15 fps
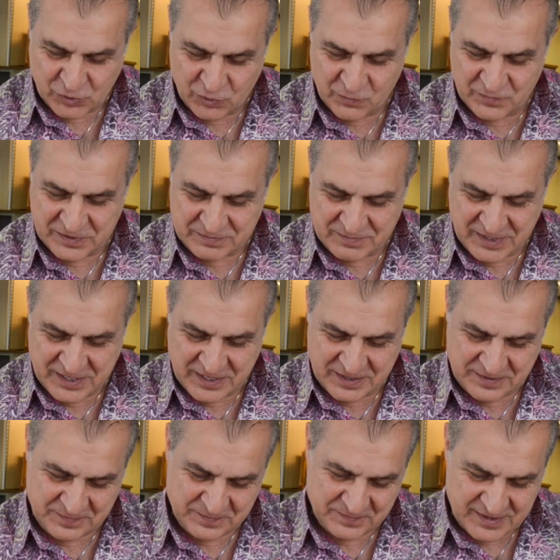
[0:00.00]
home with me,
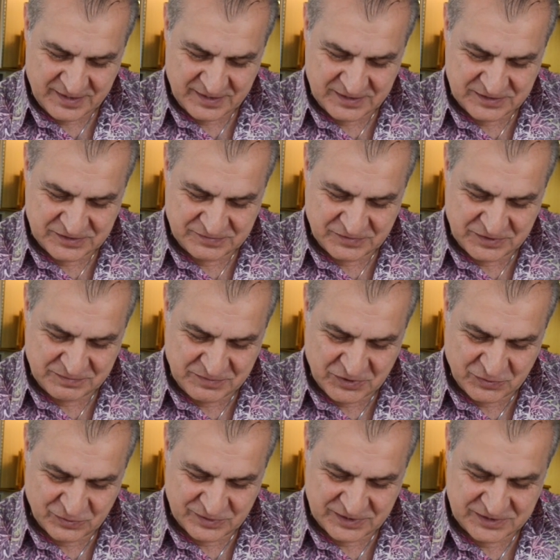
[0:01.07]
he's with me
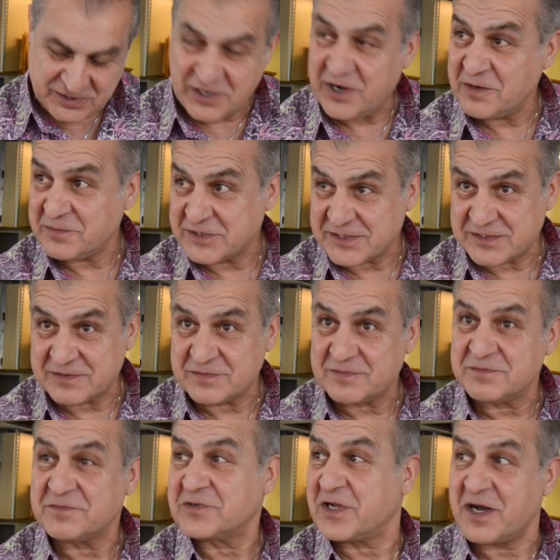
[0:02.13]
all the time, he
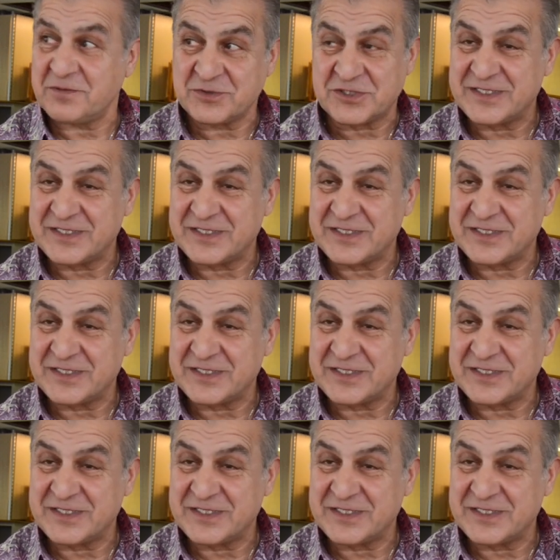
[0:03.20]
comes